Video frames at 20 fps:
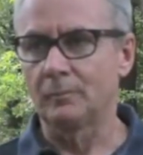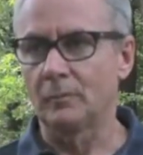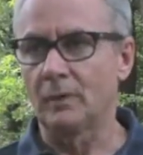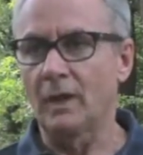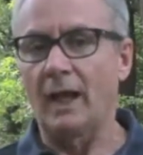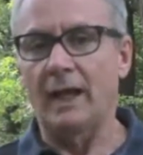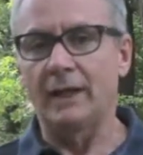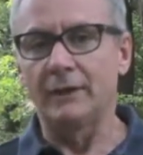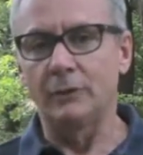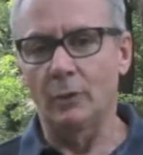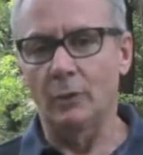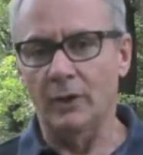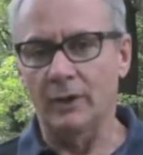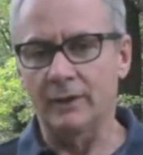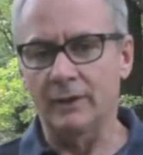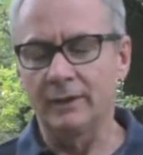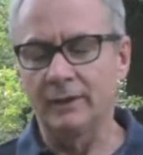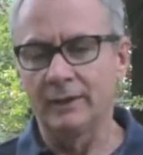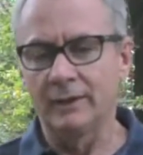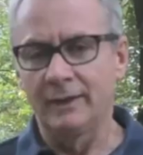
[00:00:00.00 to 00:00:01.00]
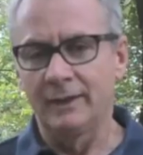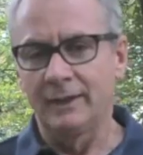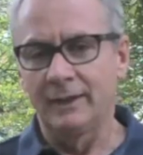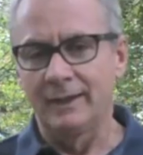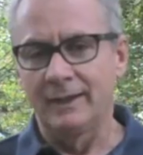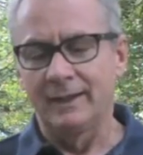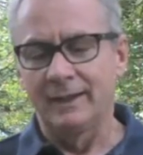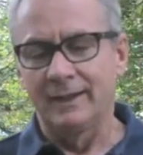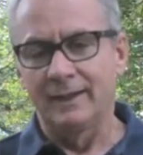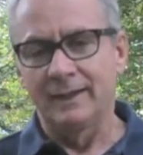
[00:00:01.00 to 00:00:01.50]
and you are
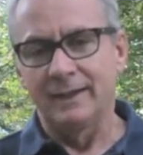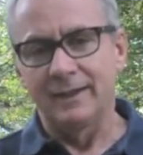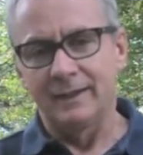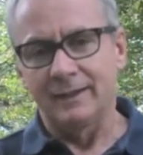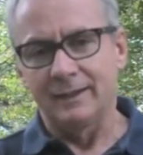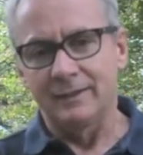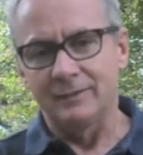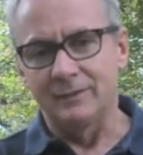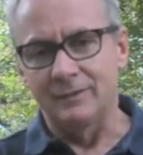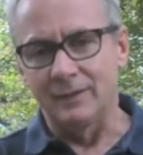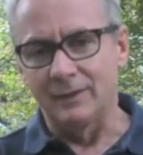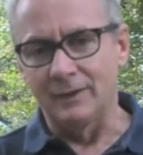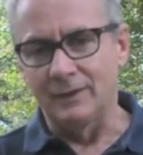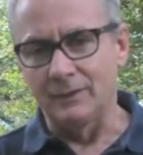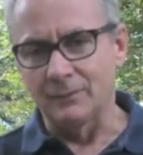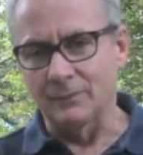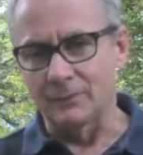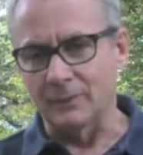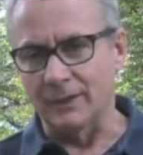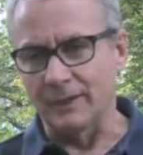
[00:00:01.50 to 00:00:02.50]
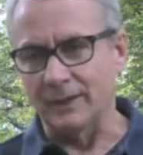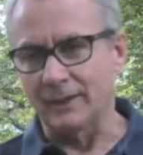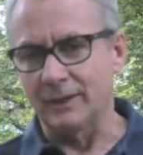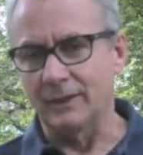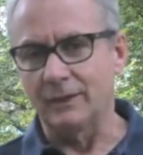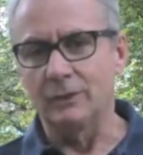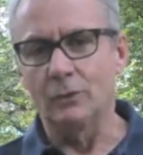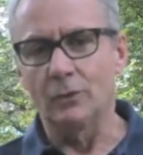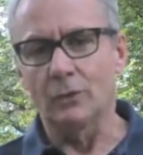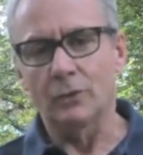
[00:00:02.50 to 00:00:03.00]
delivering,
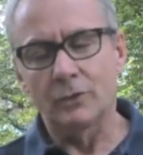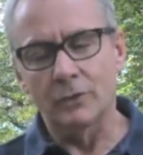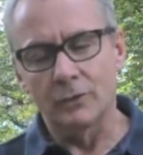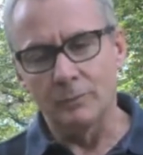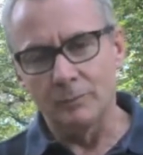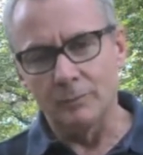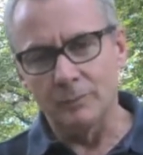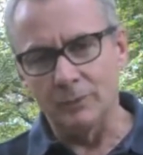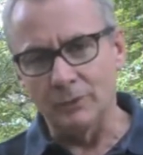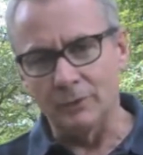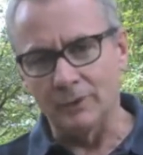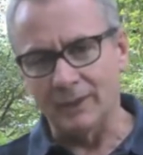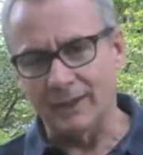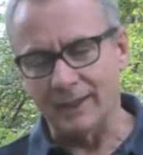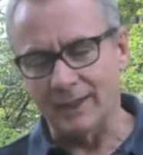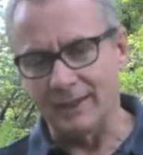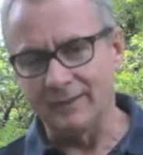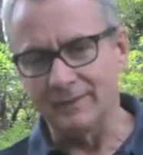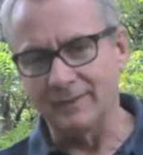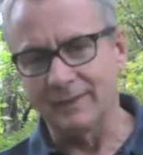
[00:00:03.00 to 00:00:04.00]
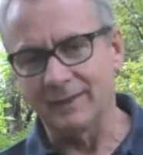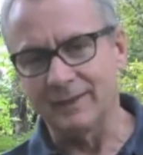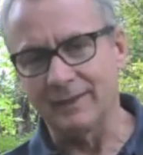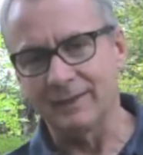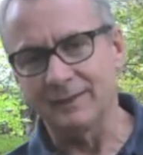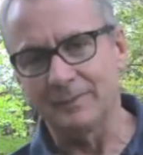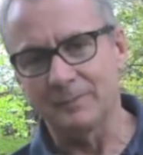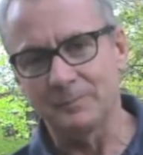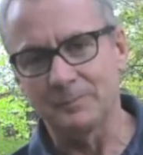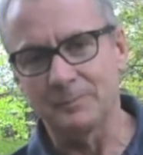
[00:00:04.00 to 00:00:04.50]
you're communicating
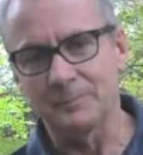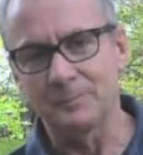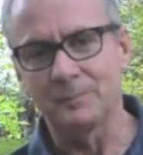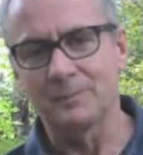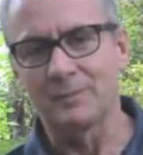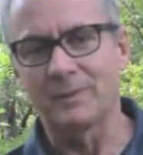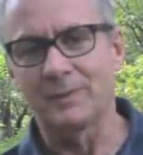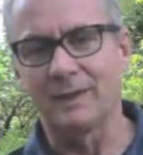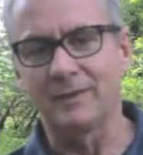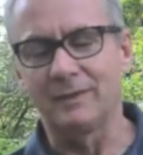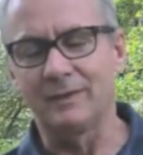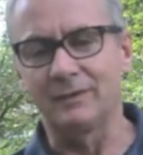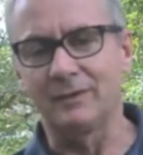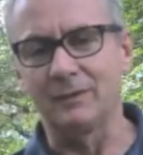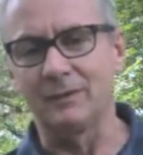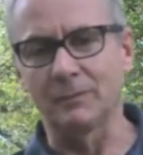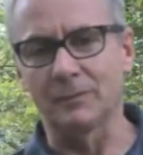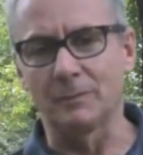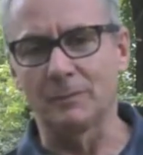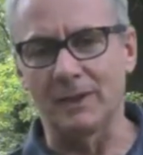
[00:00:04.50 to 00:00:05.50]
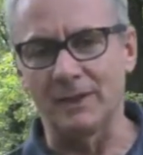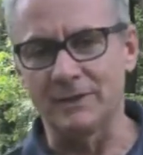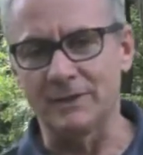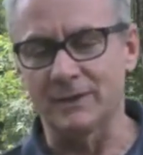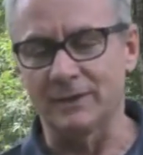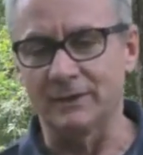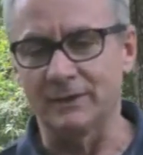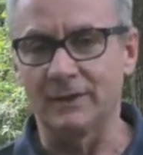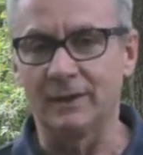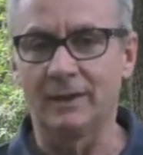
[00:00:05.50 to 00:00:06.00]
this
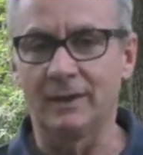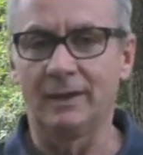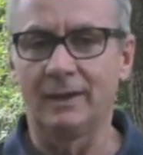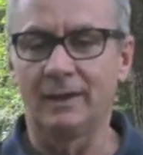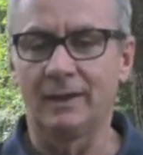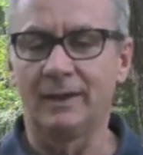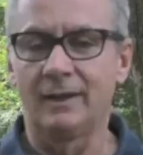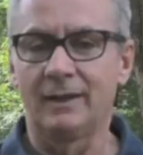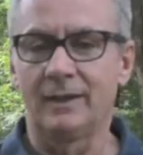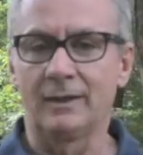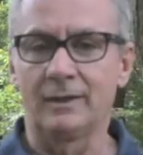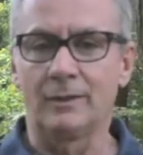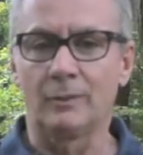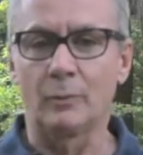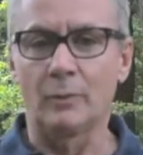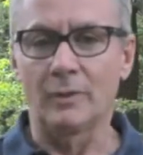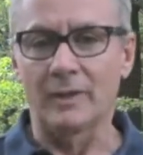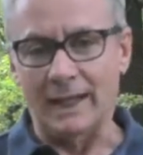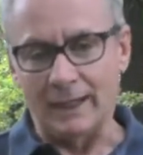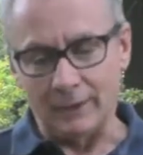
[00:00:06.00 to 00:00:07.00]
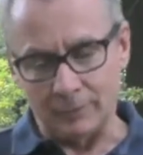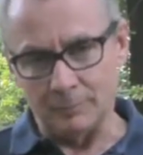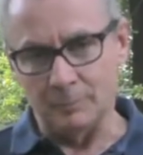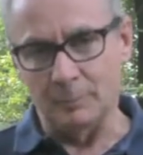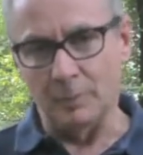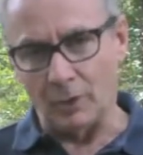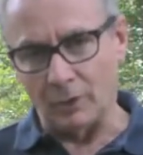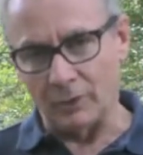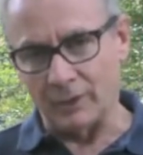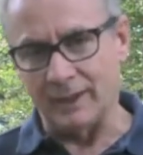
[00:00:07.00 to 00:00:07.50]
information without
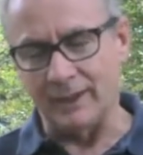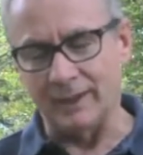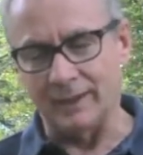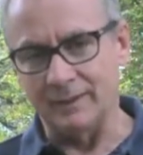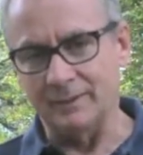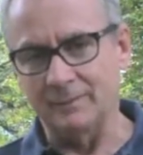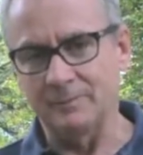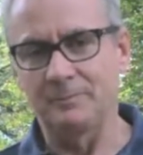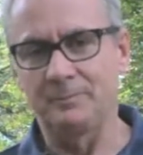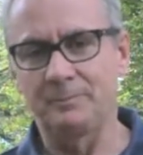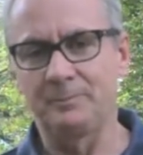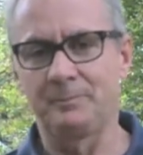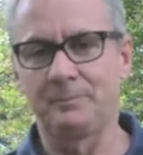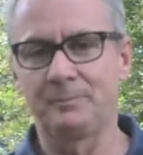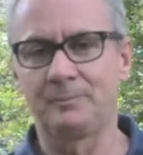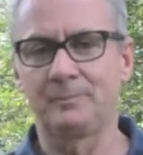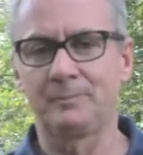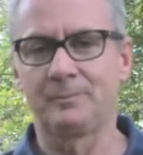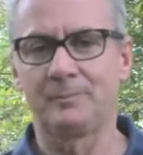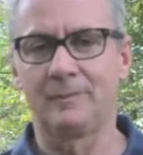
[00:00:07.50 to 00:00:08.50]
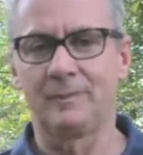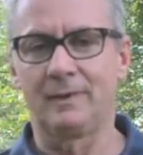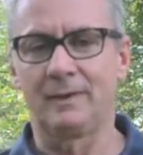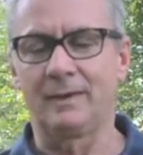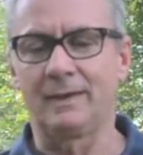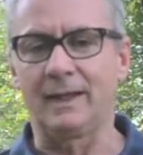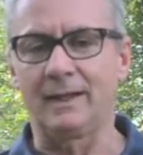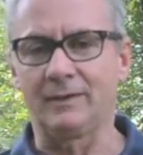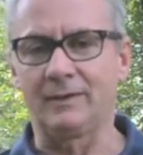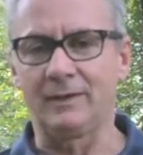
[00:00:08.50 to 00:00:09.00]
blocking,
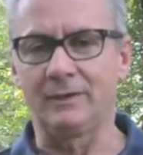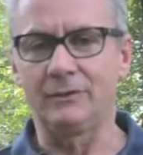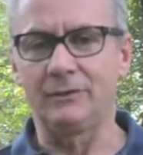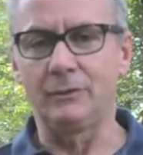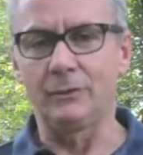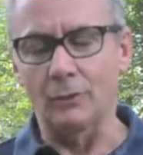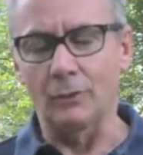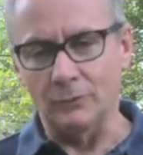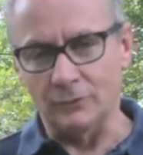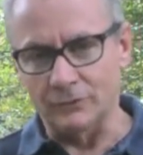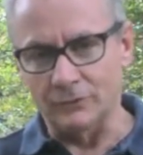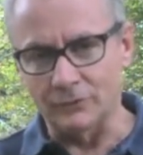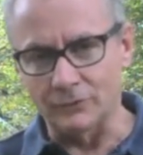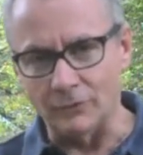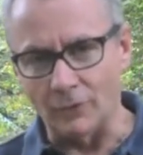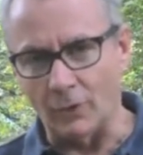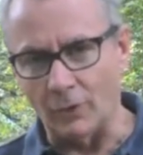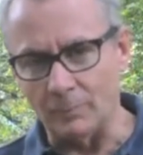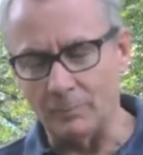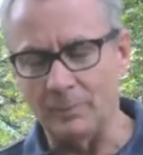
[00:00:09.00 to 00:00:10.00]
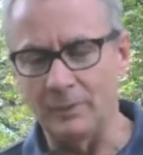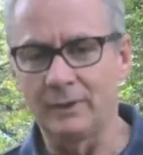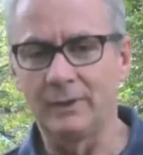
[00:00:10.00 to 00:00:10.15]
that is, you don't stop